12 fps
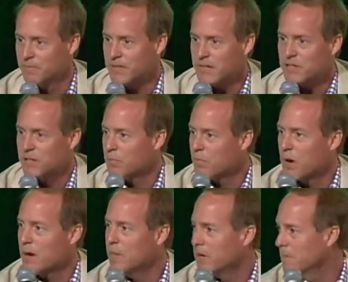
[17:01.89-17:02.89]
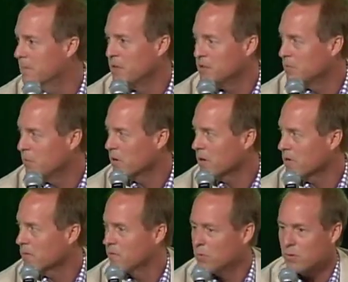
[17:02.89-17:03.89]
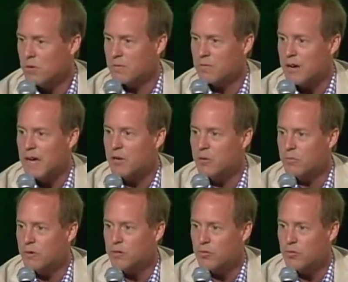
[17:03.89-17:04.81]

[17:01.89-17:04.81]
That's the primary benchmark for valuing